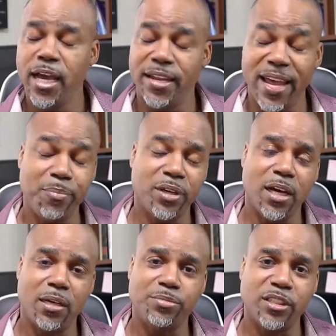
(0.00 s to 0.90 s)
And that
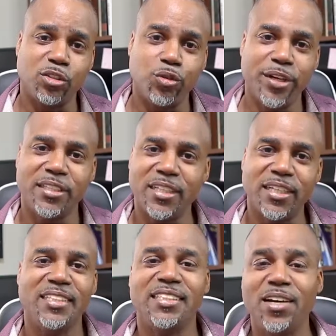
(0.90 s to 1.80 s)
becomes
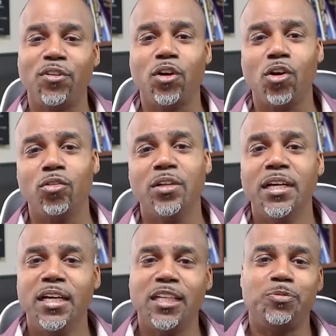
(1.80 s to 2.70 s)
increasingly difficult,
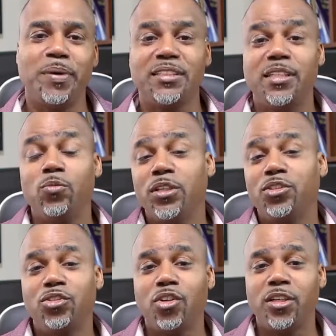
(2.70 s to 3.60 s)
especially once
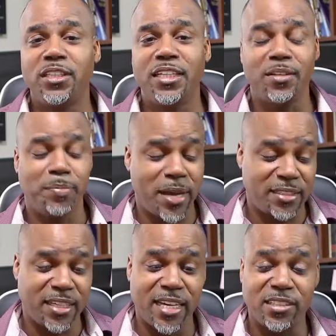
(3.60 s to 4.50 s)
you start to get
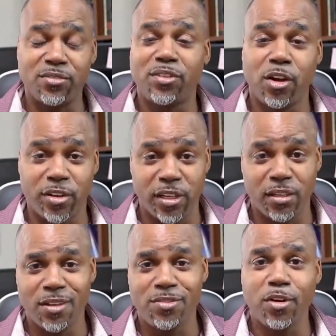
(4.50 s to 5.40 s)
past the age of 30,
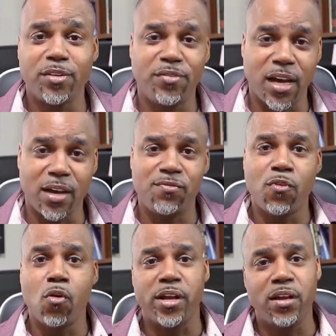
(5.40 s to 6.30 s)
35,
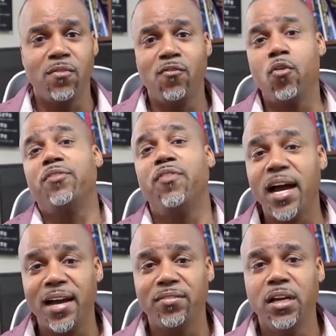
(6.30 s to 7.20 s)
40,
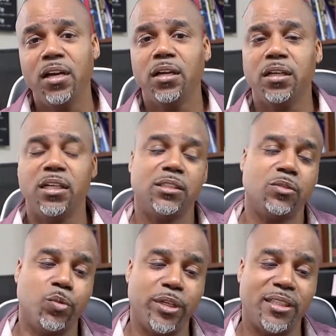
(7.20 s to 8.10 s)
45,
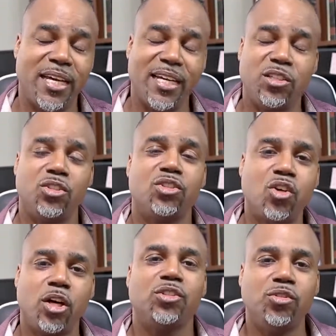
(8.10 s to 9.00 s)
because we tend to
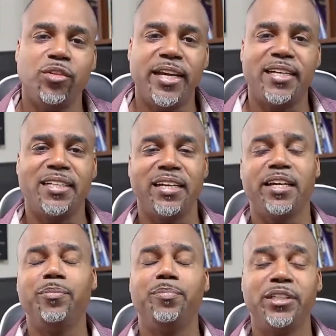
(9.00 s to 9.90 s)
start to get in a
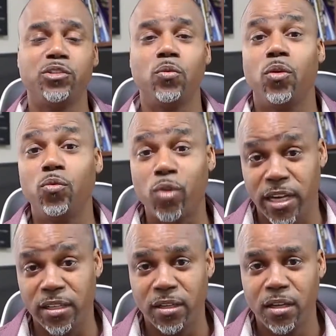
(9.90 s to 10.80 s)
habitual rut.